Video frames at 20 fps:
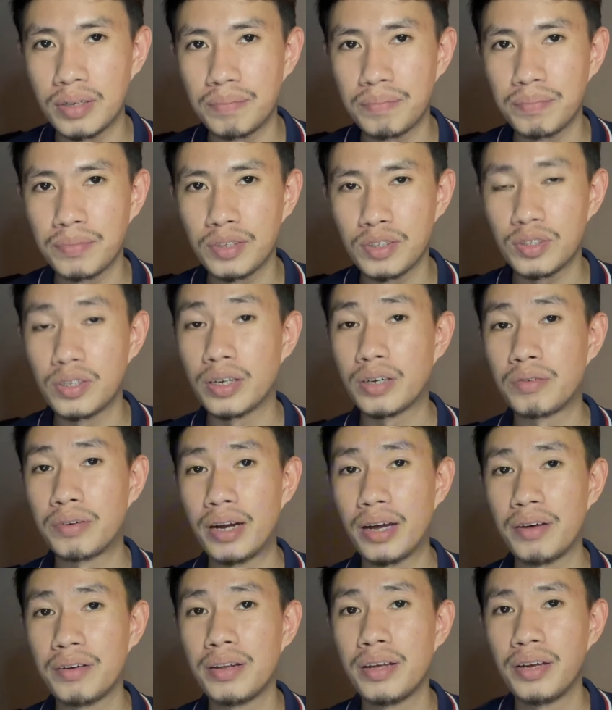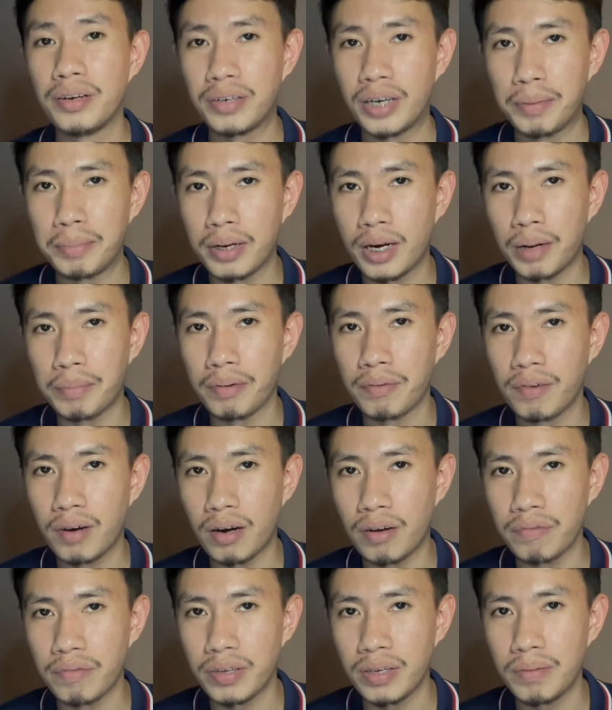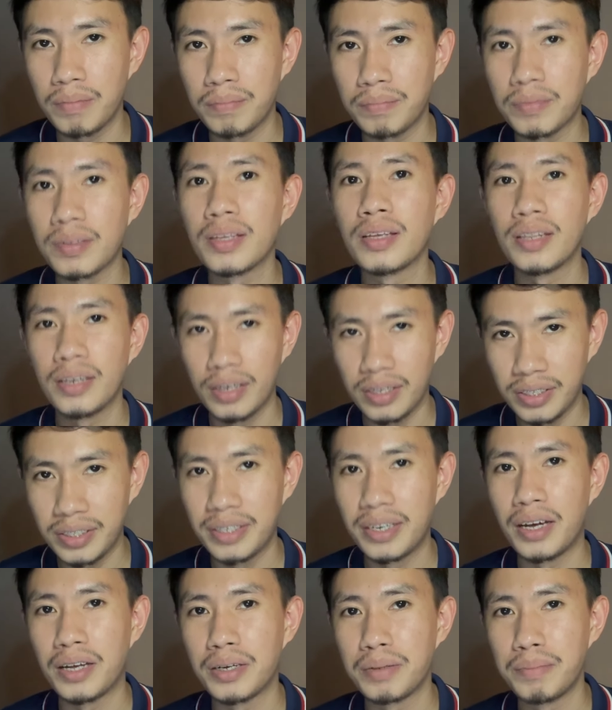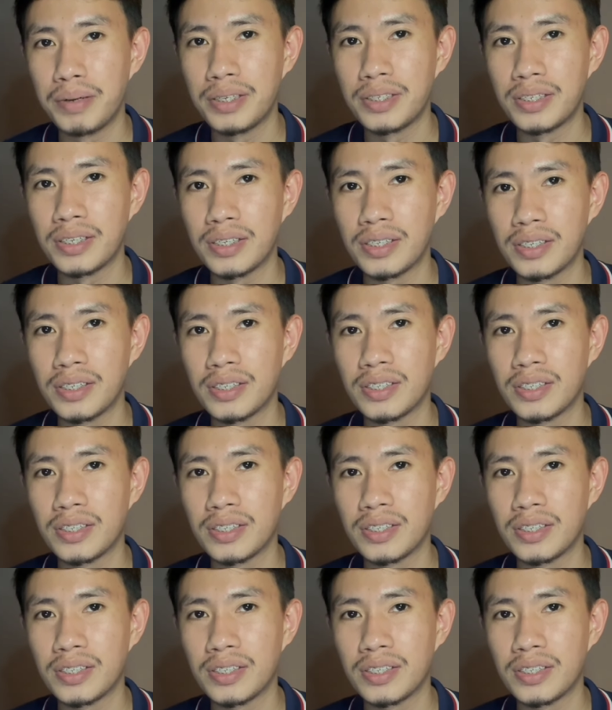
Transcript: Stick around, grab a cup of coffee, let's get down to business.